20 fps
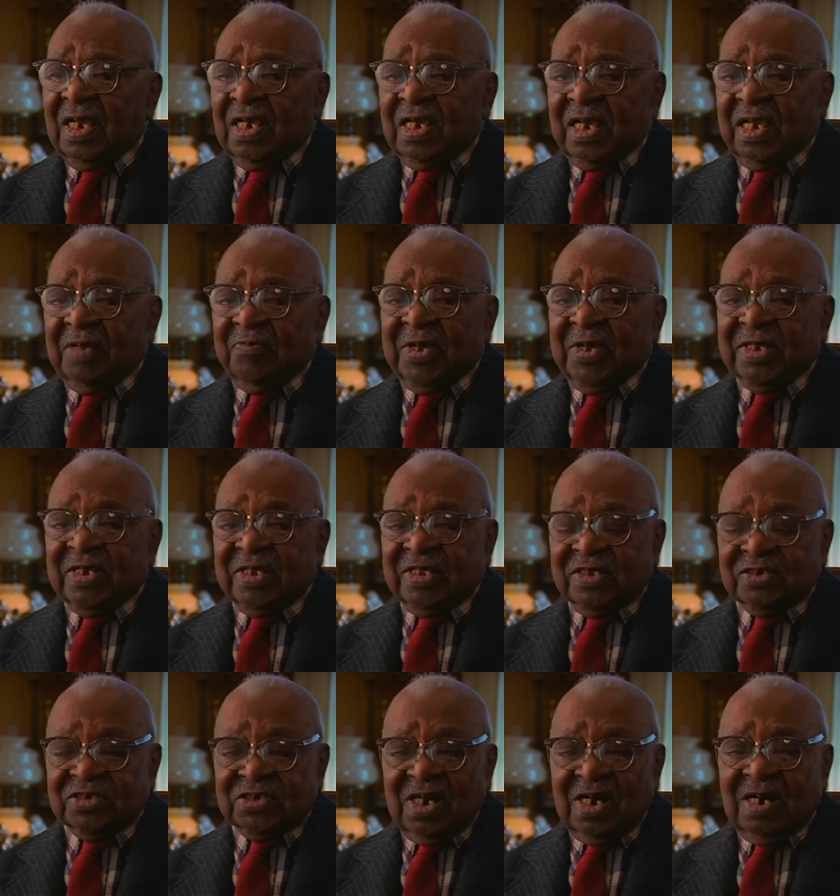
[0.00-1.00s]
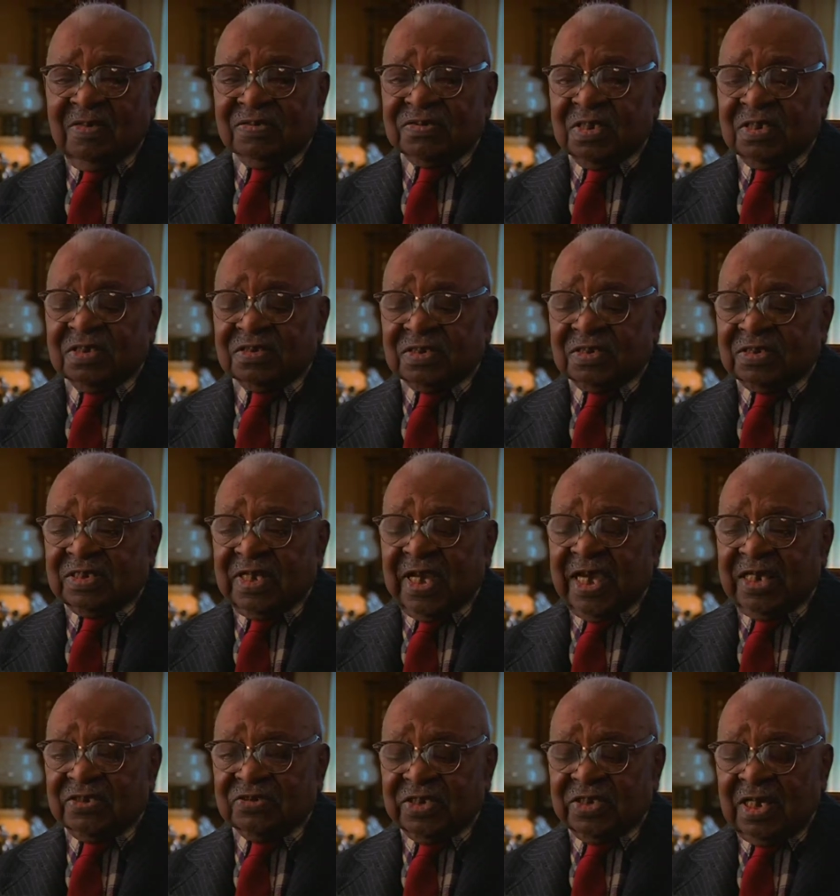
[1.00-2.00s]
and many of the jobs was
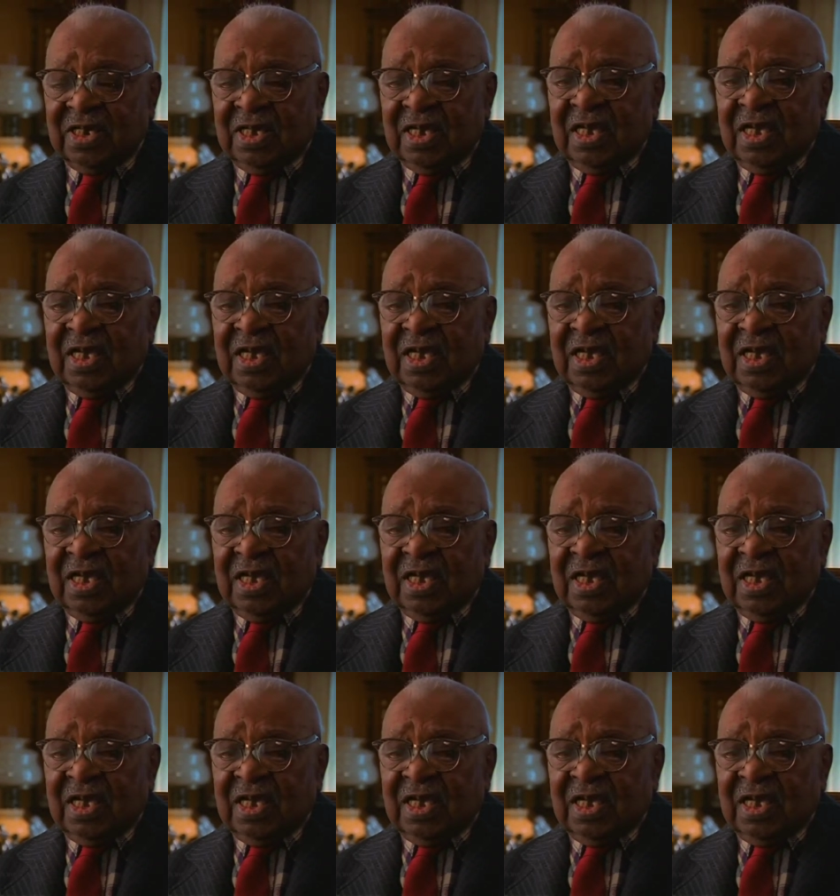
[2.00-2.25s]
had